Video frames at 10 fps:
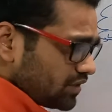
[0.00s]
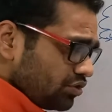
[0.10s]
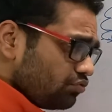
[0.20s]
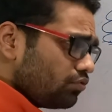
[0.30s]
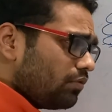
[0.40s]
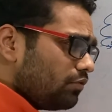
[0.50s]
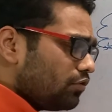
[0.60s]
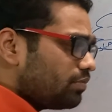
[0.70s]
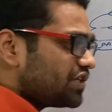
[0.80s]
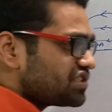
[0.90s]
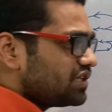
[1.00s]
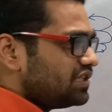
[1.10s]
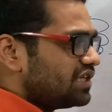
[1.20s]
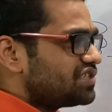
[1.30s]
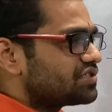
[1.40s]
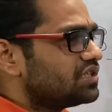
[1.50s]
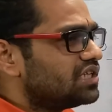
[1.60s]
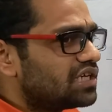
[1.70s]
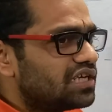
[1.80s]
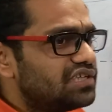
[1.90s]
you know, low pressure area is
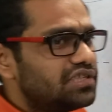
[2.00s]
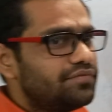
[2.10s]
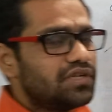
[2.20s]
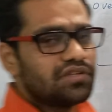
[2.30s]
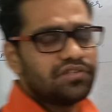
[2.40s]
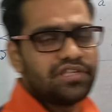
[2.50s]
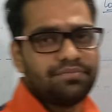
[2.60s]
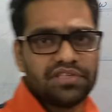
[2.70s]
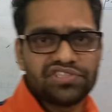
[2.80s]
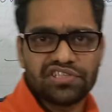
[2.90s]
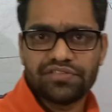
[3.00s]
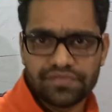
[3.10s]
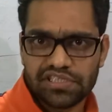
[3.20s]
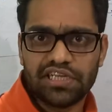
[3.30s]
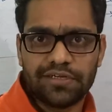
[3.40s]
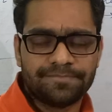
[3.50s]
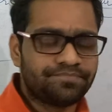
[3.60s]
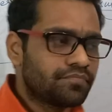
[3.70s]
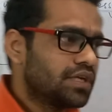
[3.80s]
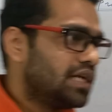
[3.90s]
created where the temperature is very high
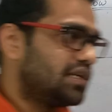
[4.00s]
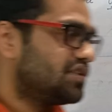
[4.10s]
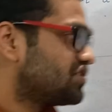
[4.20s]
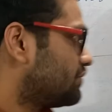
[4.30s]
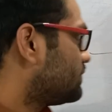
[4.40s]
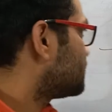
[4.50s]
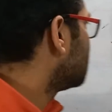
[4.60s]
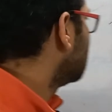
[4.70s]
at the surface.